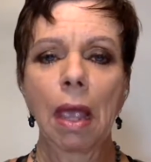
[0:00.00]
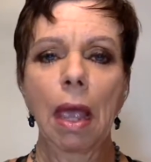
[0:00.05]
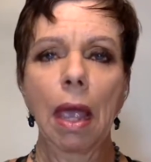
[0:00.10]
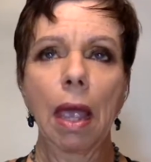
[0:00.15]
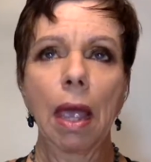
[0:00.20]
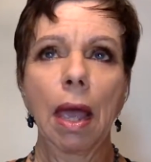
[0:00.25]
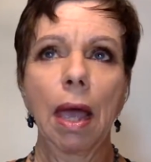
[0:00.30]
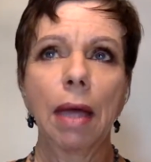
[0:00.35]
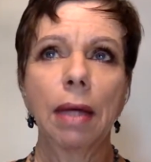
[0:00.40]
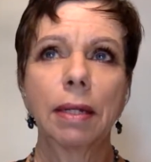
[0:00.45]

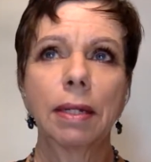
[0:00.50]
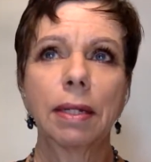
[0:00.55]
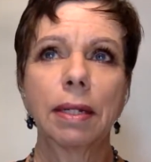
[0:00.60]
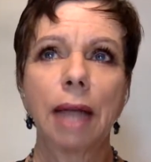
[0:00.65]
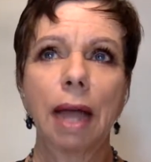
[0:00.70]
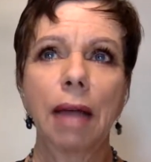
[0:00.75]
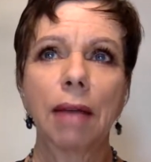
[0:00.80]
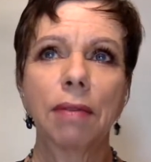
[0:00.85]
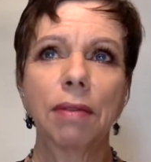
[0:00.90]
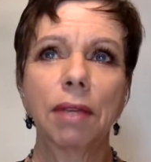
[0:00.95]
And
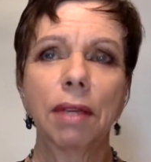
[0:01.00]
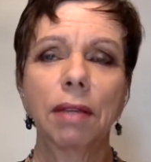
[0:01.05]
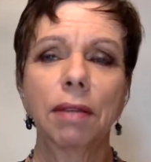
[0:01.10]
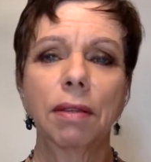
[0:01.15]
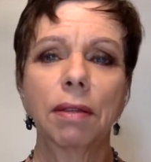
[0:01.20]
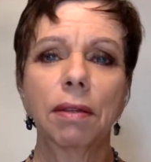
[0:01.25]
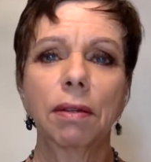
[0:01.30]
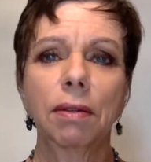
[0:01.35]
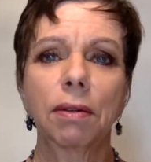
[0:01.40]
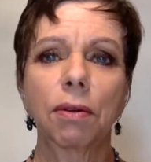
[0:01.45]
I think
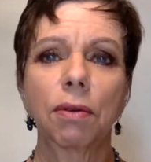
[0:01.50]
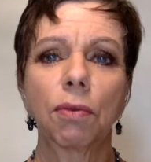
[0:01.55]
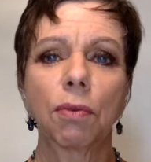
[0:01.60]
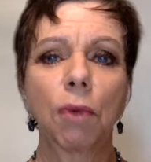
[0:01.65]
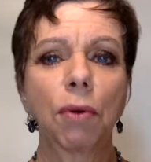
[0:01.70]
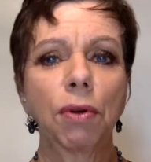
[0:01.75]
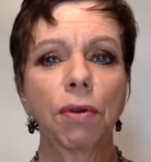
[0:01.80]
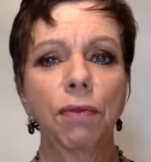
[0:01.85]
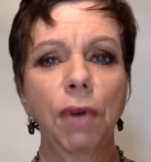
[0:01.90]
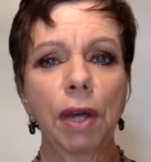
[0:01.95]
the
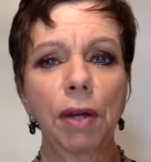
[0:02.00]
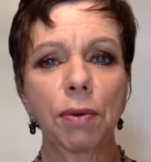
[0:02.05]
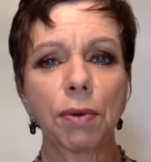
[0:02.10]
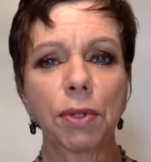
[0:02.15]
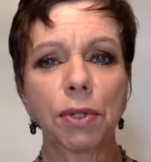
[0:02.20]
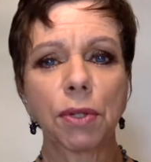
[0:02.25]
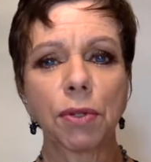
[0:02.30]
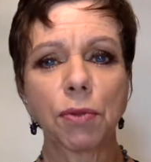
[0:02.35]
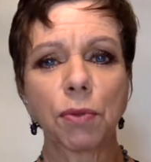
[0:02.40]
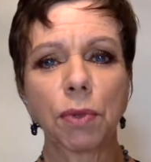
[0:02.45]

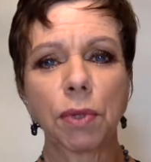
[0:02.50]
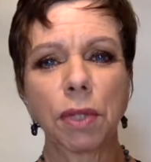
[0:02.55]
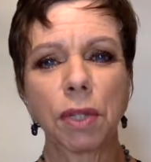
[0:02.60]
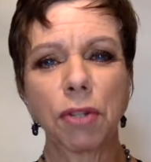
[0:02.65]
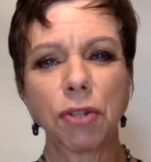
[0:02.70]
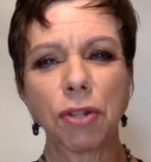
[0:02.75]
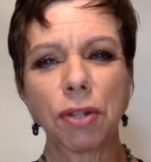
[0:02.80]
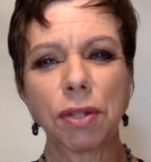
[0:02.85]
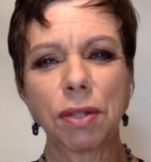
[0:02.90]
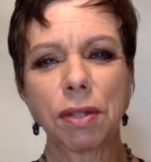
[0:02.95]
coronavirus is really
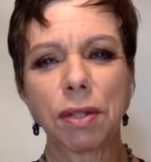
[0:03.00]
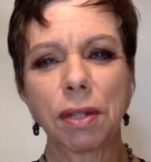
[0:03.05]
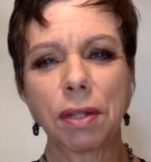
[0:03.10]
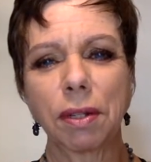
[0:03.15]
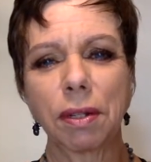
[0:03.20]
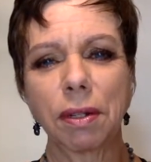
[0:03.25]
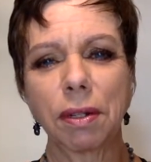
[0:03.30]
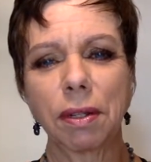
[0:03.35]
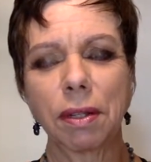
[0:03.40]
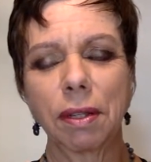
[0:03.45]
just
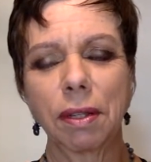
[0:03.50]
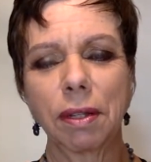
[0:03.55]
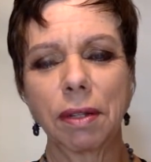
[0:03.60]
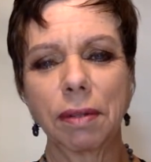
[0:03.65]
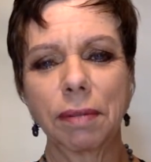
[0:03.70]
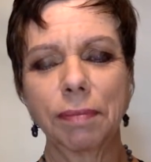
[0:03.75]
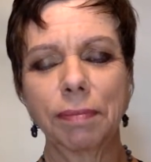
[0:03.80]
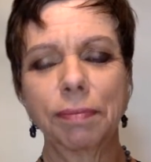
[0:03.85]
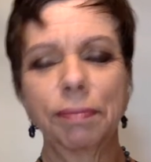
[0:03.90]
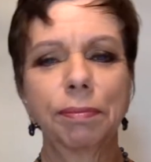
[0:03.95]

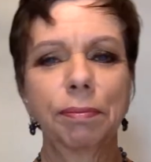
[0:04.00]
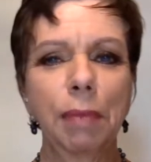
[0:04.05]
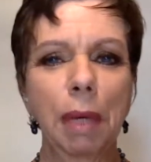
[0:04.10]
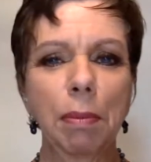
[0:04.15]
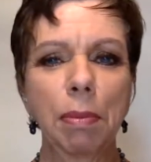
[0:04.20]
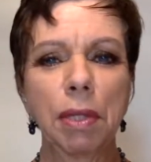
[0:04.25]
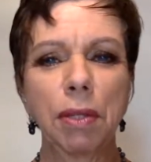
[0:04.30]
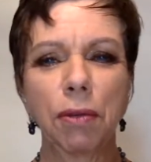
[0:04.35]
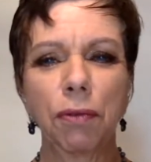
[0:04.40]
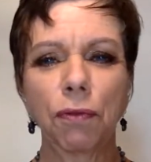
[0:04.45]
the
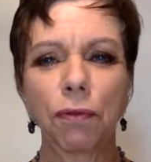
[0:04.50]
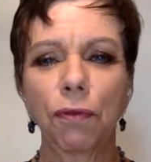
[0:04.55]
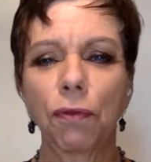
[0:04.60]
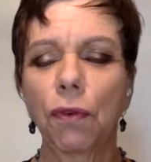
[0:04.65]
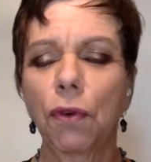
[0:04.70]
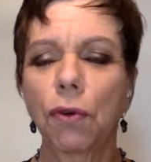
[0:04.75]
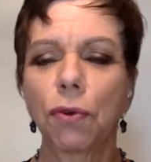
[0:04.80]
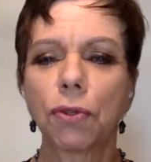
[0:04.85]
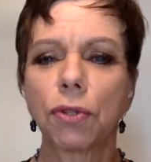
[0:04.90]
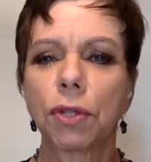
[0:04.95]
maybe the
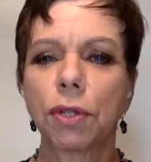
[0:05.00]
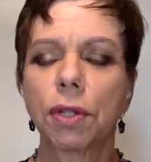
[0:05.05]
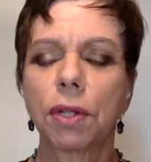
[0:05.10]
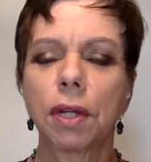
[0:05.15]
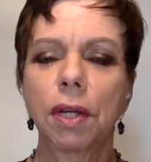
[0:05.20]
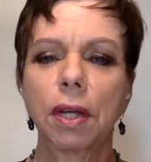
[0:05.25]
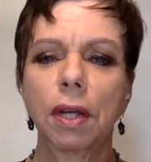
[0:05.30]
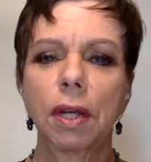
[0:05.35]
first